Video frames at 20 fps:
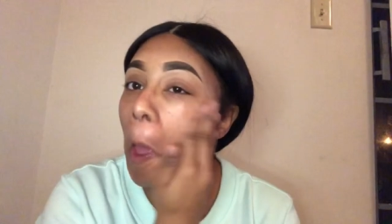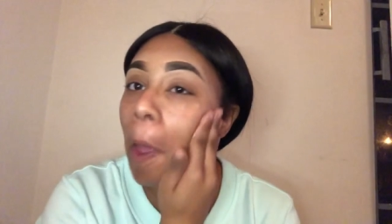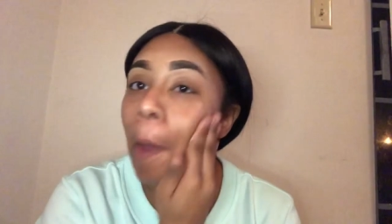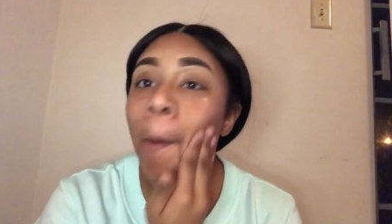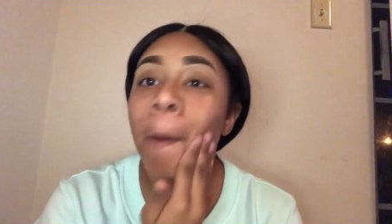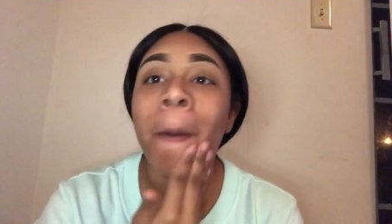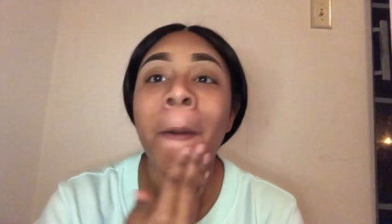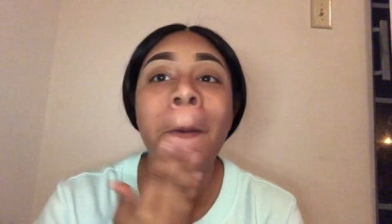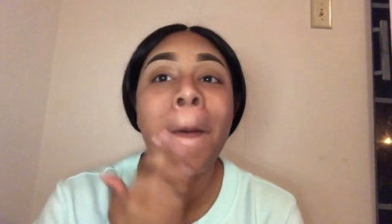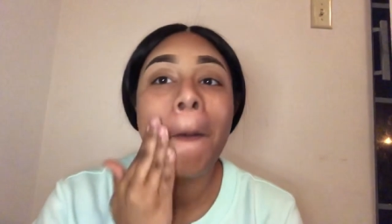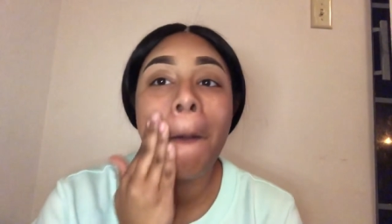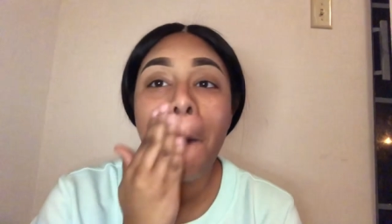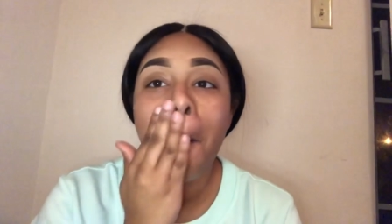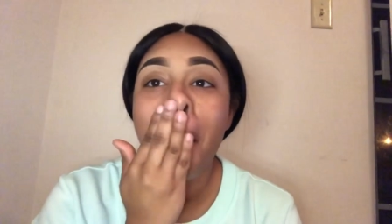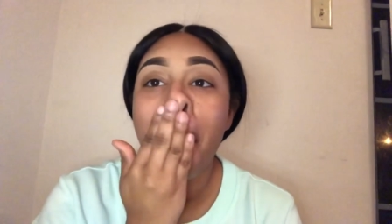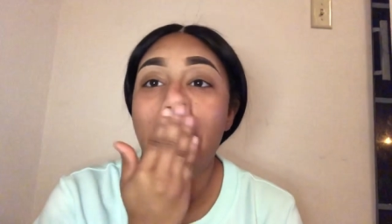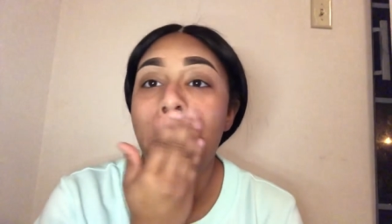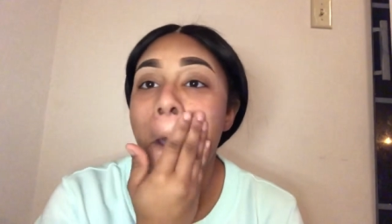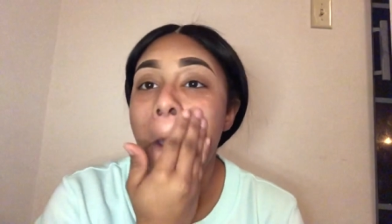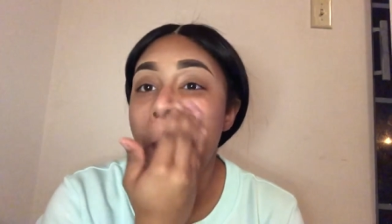in my
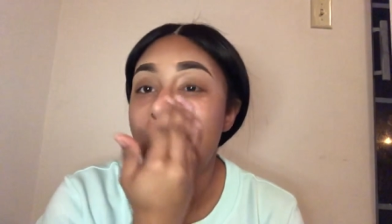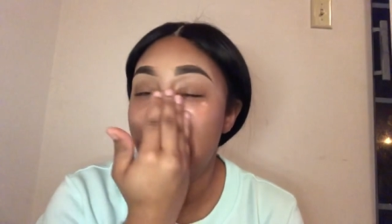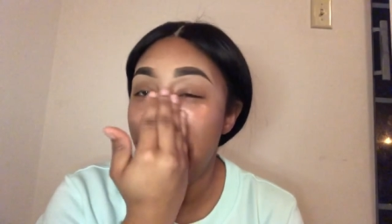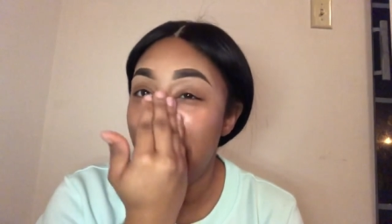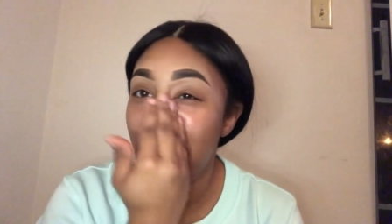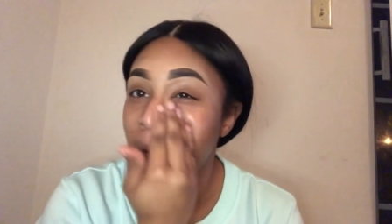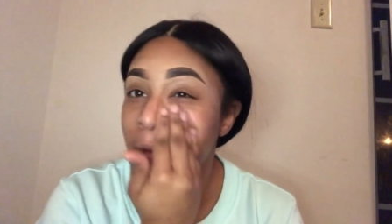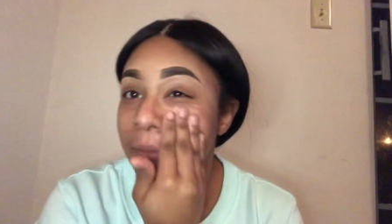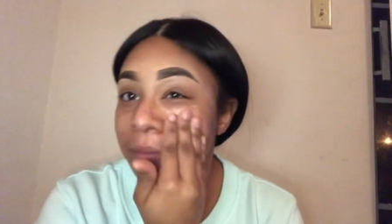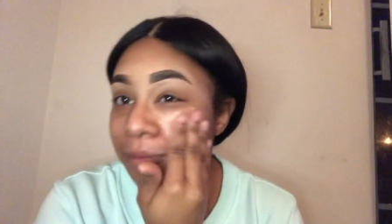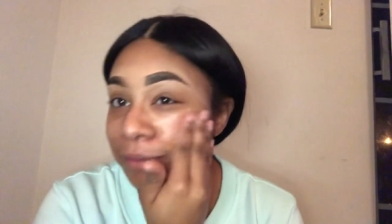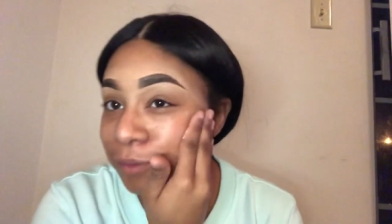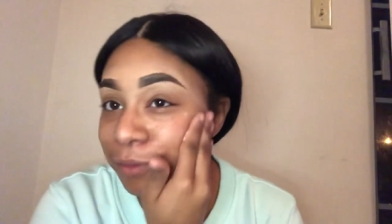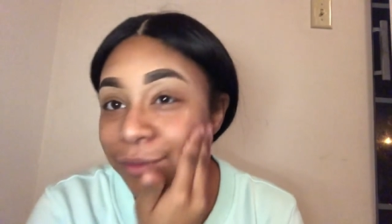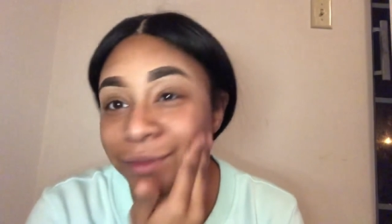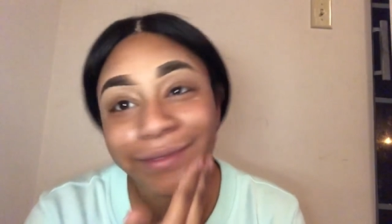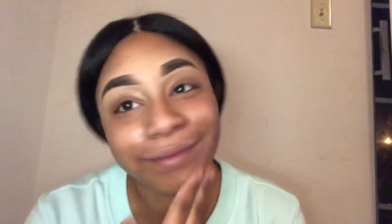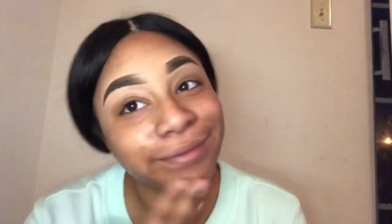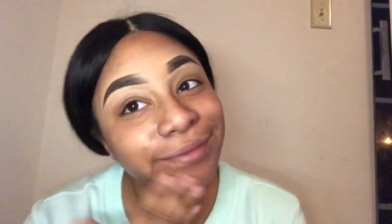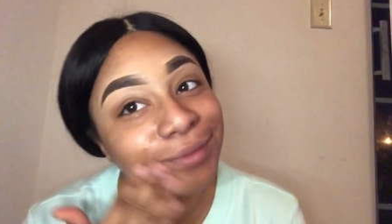Ipsy box, and I
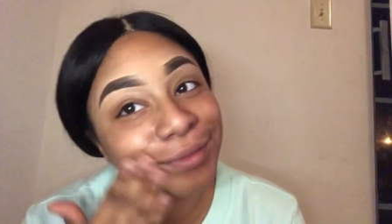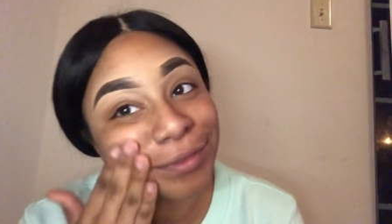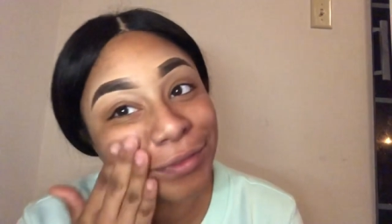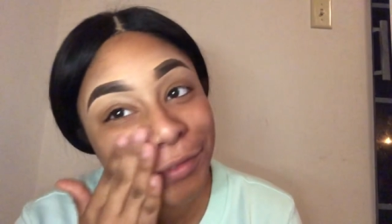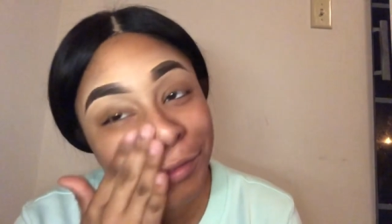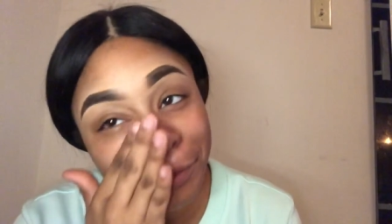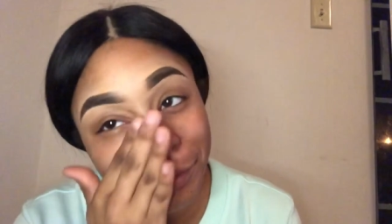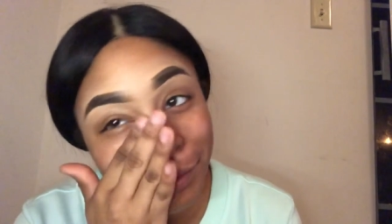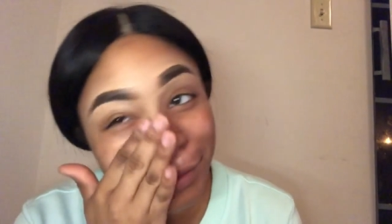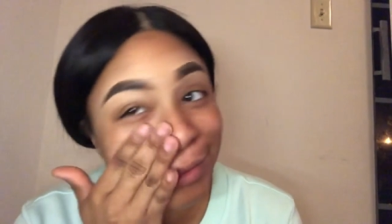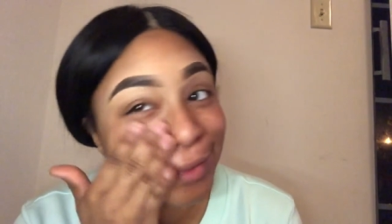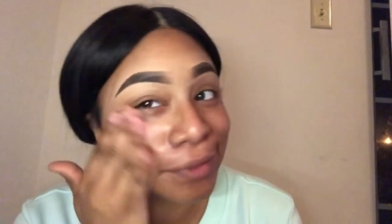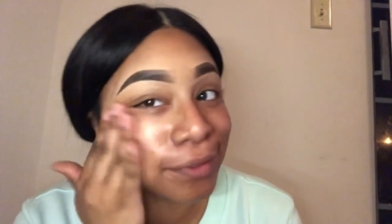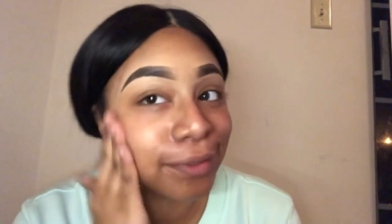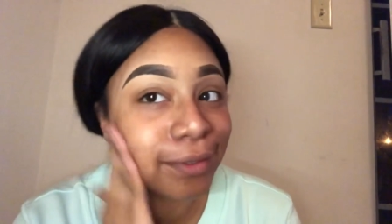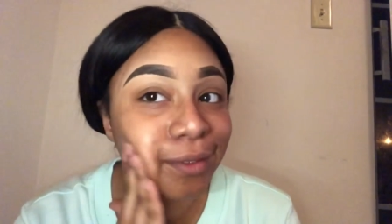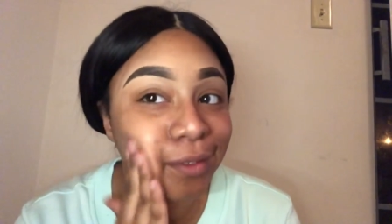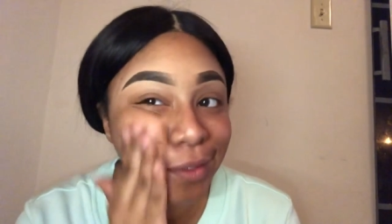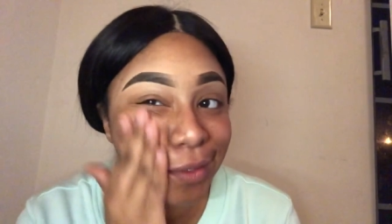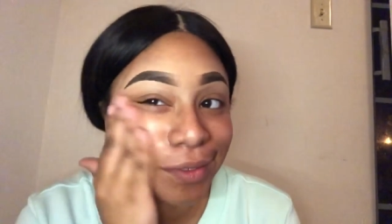will be purchasing the
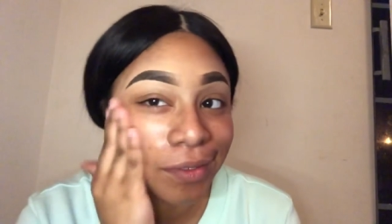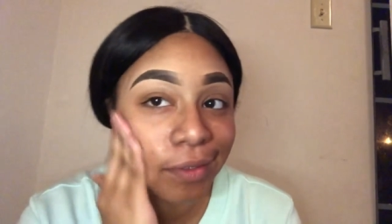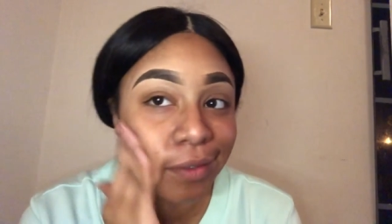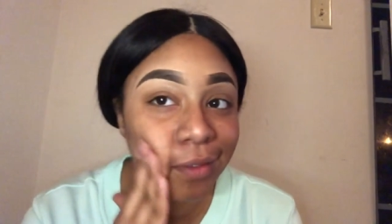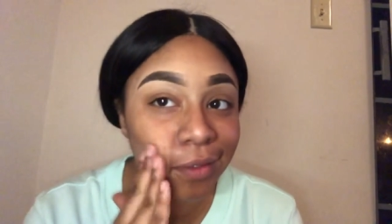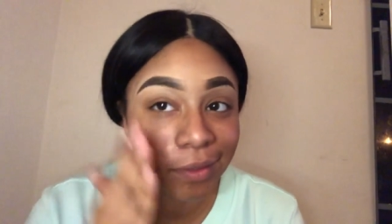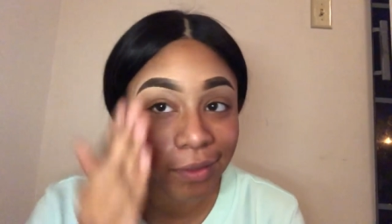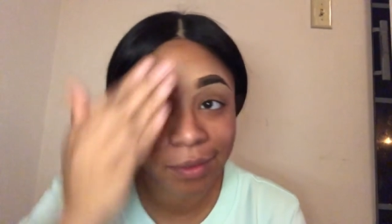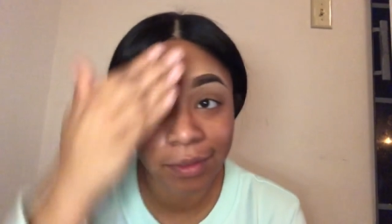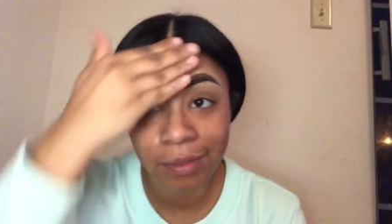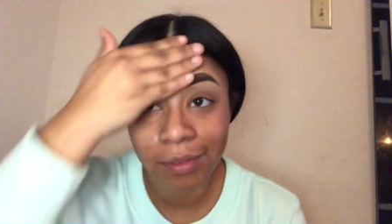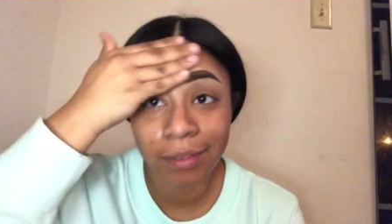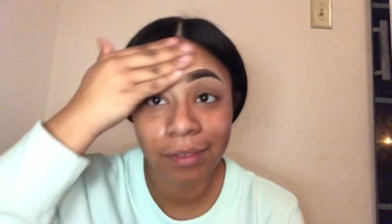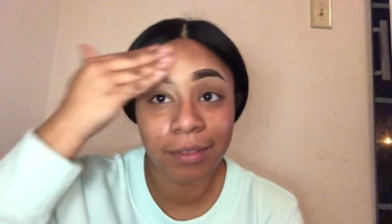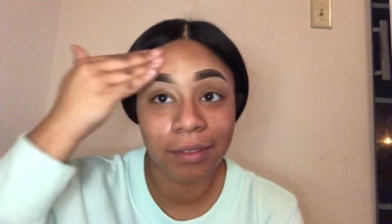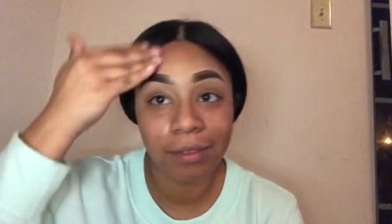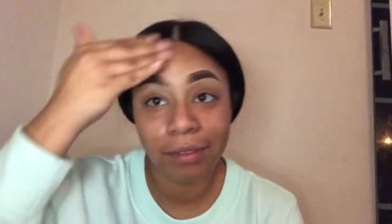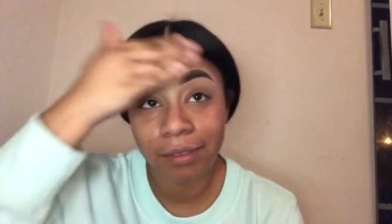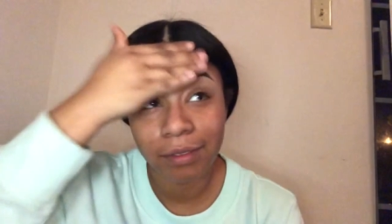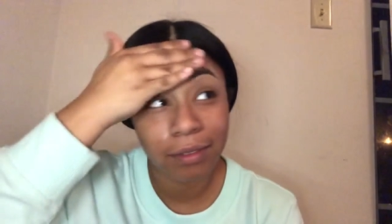full size.